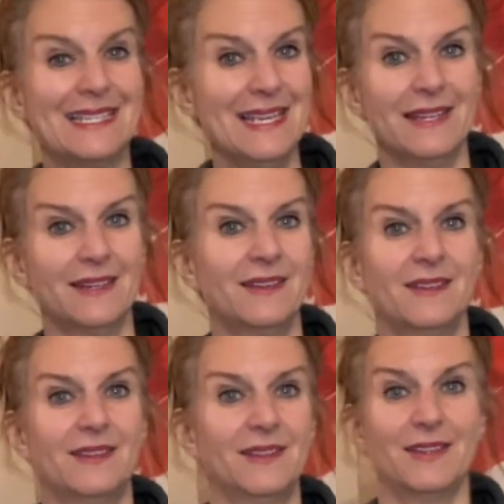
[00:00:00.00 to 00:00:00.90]
in.
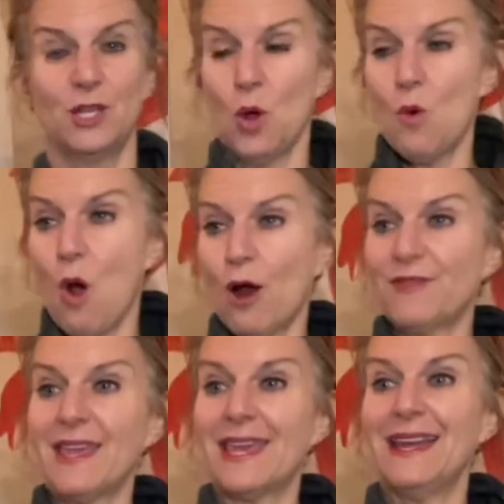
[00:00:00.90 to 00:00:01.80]
You know, are
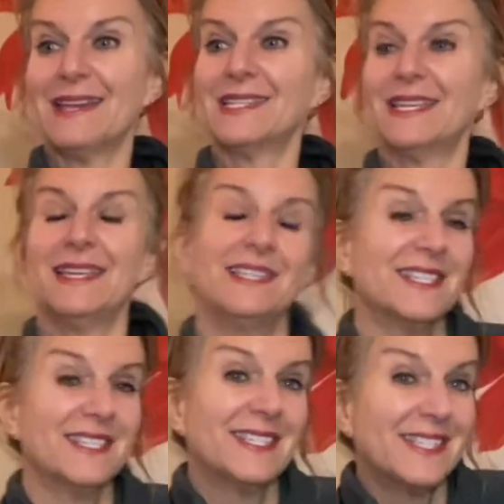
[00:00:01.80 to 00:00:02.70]
they connecting in
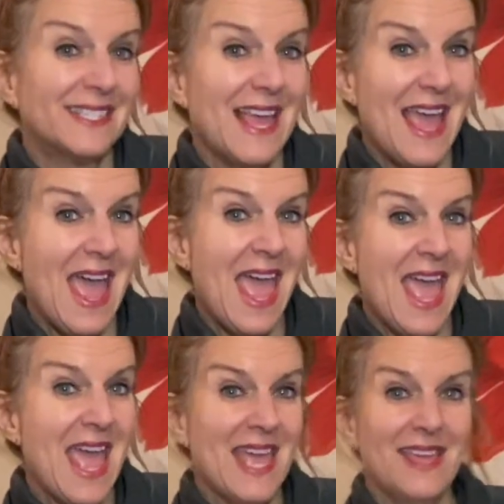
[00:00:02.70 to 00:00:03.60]
just to say,
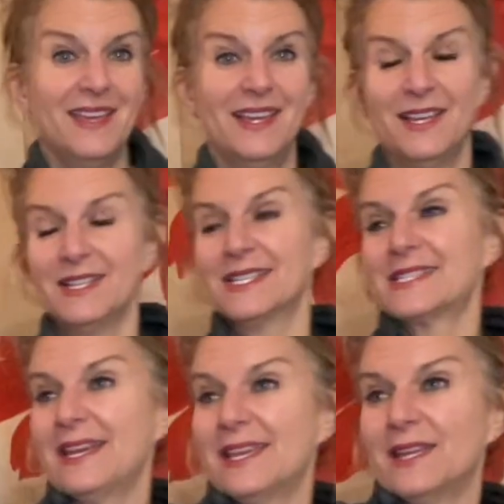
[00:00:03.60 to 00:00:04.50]
hey,
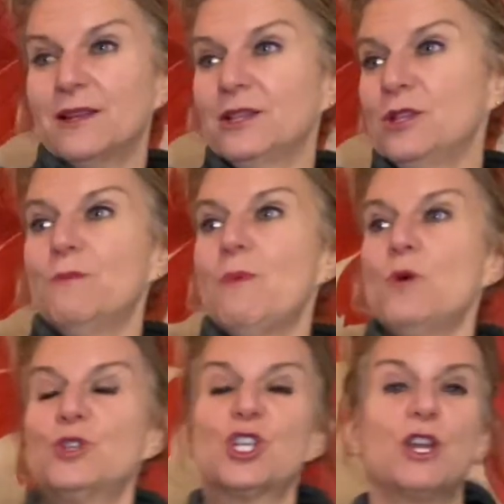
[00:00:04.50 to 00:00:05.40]
sending in a little
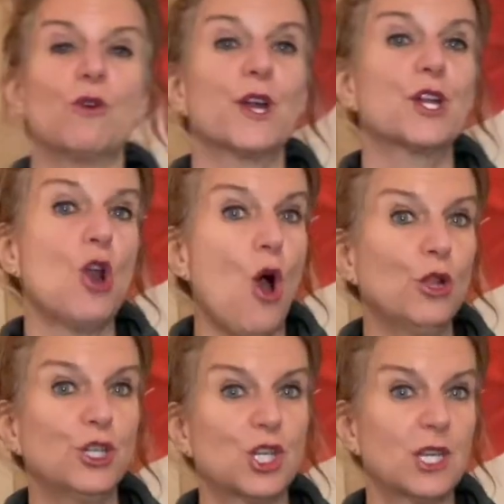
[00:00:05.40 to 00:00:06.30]
emoji or
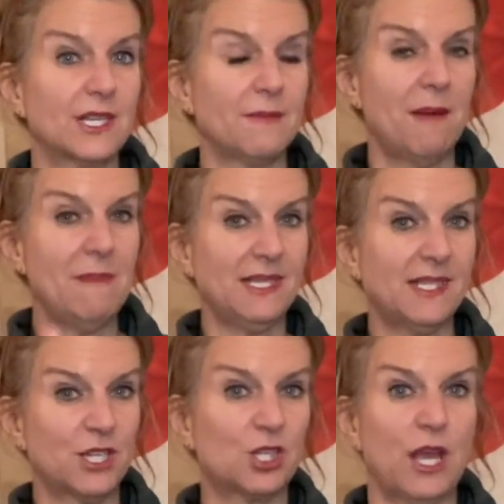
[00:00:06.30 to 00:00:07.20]
acknowledging a
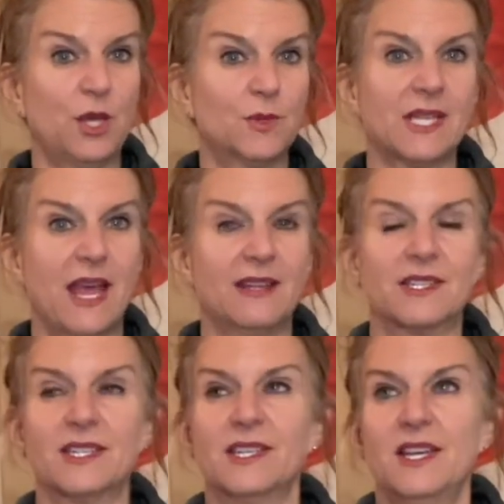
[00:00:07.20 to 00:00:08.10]
message that you send?
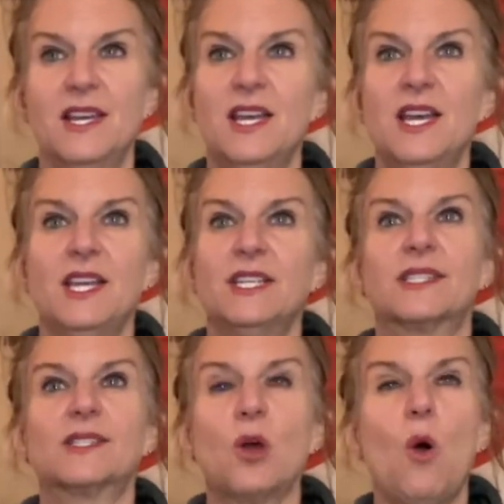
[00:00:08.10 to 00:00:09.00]

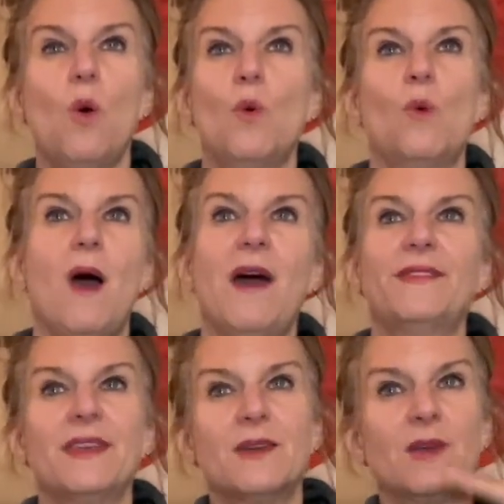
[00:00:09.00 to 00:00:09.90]
So I
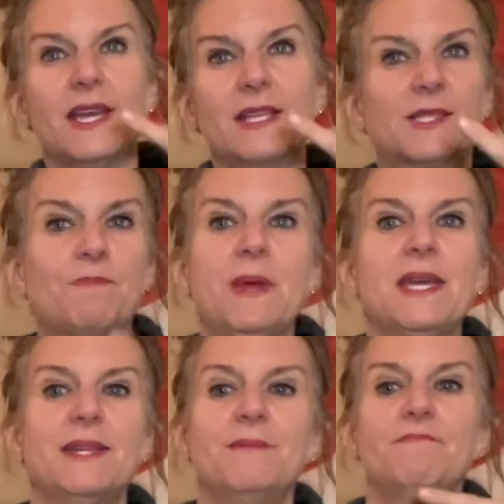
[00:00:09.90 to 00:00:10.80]
think it's
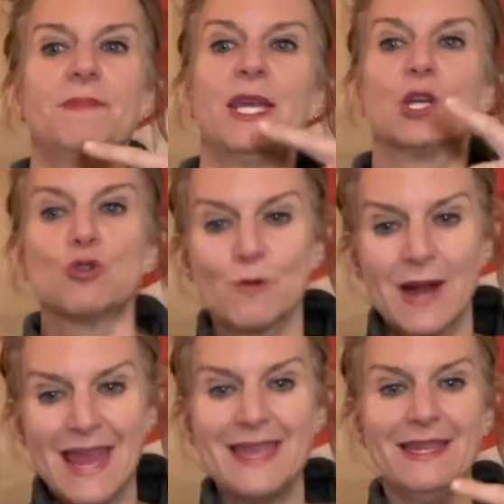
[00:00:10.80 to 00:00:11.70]
been
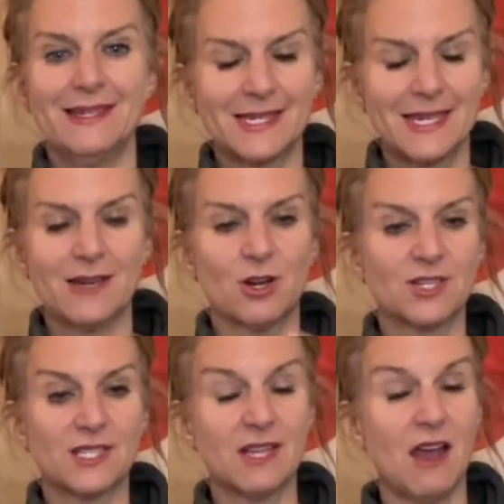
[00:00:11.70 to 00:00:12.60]
ingrained in our
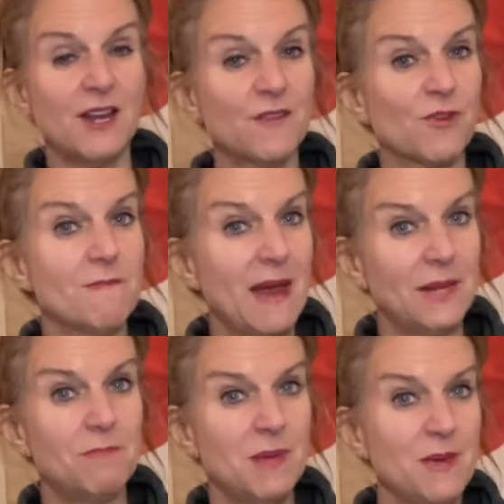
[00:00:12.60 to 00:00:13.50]
society for
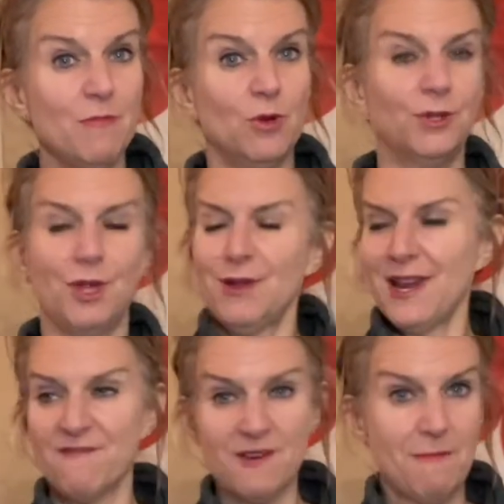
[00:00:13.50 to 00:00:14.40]
many people, not
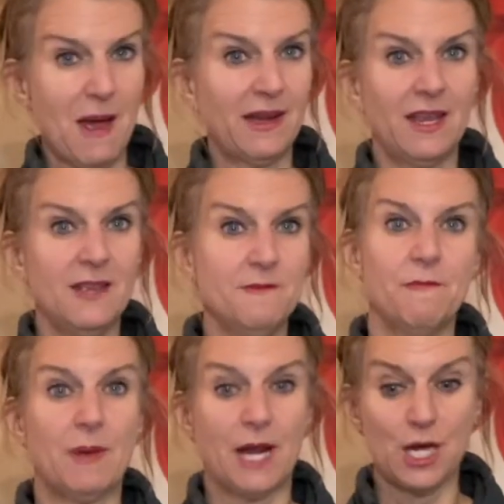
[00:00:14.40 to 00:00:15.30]
everybody,
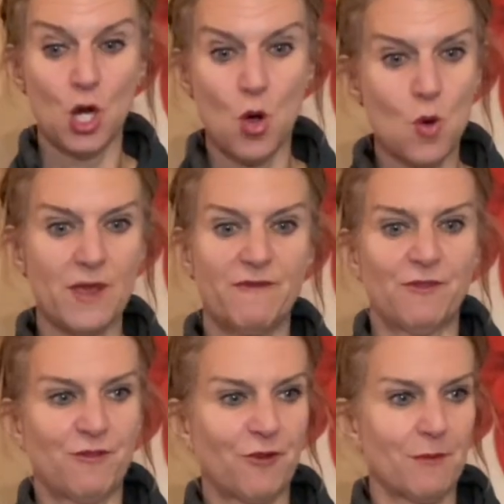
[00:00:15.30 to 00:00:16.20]
but I know even
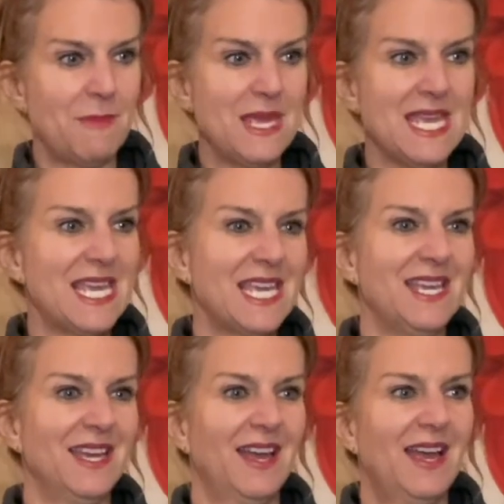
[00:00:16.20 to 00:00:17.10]
for
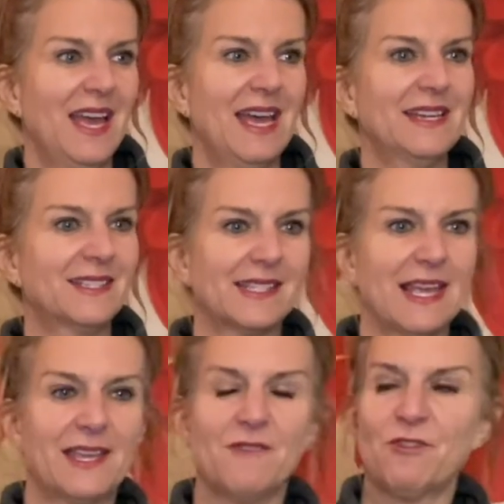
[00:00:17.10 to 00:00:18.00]
me, is
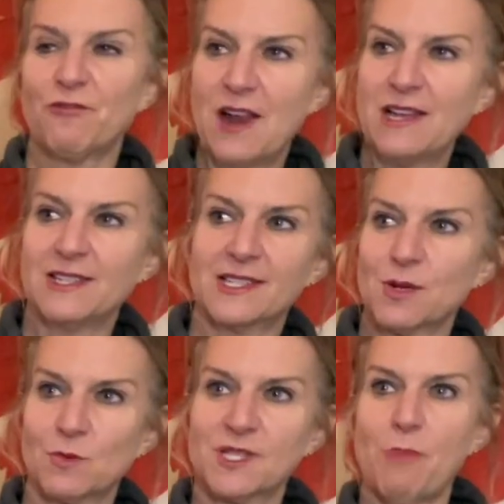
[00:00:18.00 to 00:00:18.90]
like if a friend
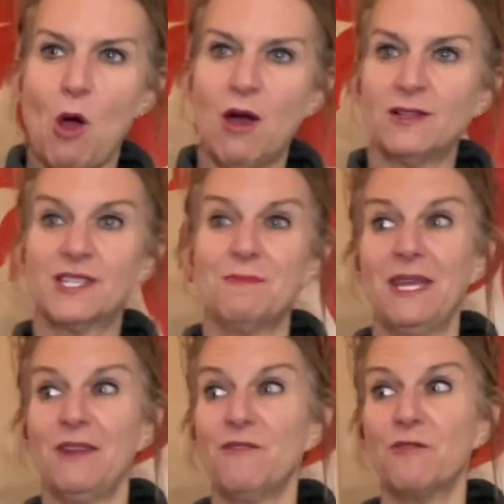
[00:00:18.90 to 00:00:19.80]
doesn't respond to
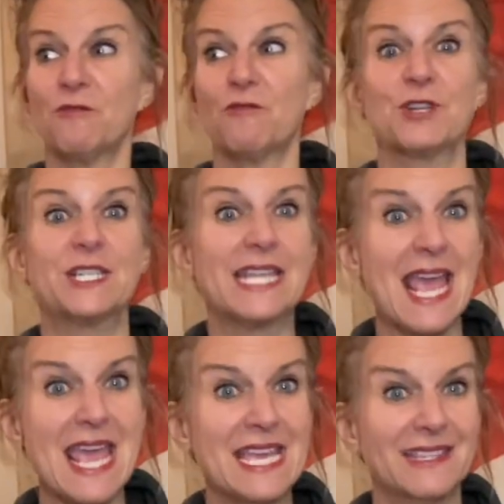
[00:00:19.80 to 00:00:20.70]
me for
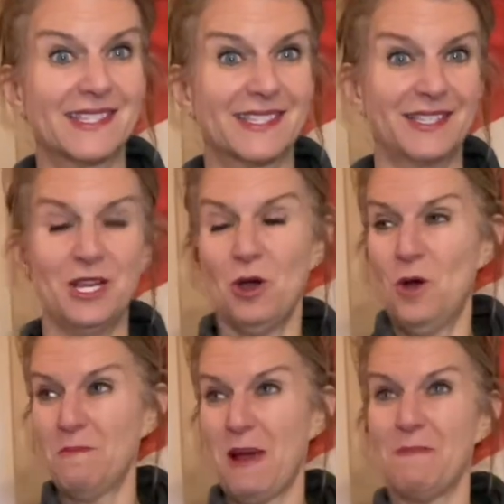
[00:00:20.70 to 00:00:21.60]
days, you know,
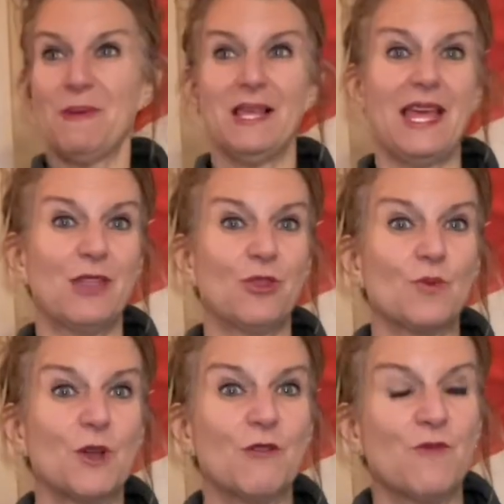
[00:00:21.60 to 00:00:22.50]
it might be like
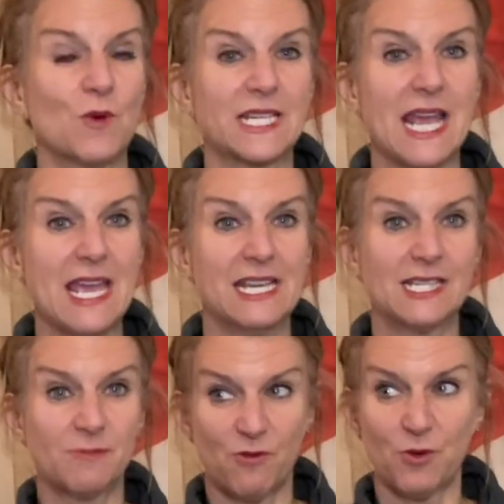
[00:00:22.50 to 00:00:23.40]
3 or 4 days
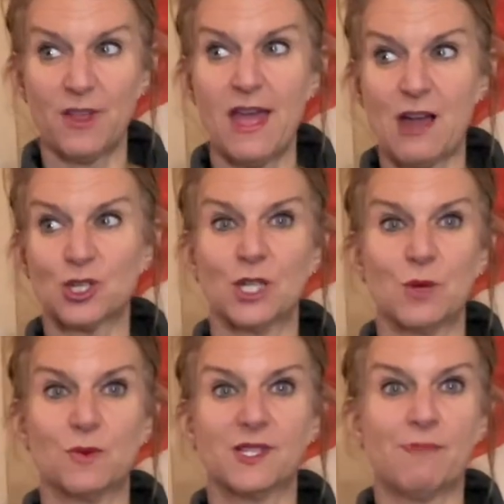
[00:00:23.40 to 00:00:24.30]
before they actually
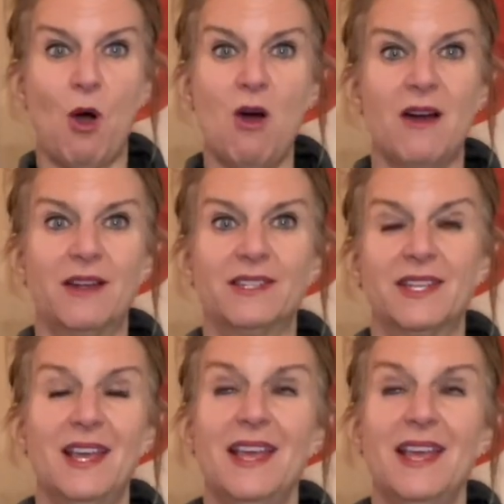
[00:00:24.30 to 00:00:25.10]
respond,